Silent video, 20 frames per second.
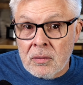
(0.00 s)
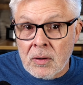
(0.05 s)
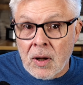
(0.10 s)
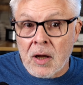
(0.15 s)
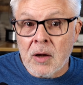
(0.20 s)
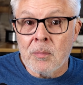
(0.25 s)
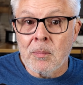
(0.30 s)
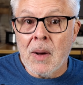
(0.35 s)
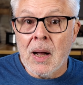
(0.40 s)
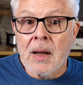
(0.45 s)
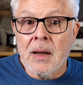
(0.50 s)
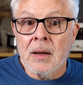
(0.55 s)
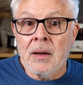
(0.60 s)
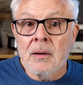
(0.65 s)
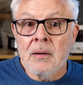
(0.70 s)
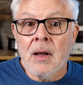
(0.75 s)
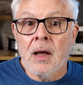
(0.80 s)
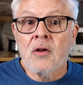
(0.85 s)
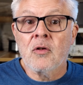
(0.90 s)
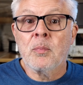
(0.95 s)
like
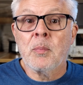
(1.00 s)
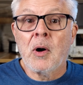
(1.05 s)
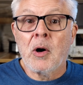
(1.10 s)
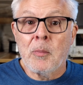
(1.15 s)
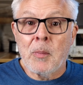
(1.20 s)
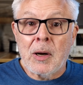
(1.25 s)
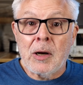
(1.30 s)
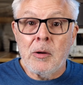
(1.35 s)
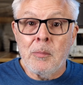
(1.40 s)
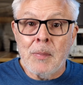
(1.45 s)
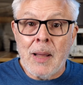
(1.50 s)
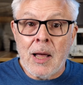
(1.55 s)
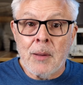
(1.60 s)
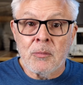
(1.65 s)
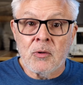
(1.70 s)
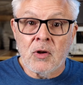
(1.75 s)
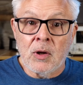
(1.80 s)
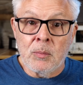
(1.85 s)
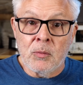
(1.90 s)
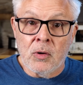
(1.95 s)
my experimental
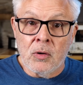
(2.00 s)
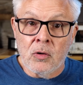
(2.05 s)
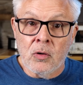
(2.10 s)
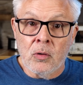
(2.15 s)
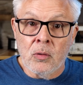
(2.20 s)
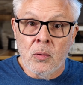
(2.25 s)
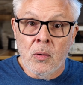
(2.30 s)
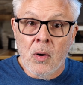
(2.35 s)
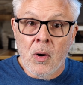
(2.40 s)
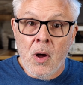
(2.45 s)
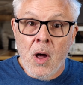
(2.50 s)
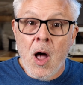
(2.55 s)
map seemed to do,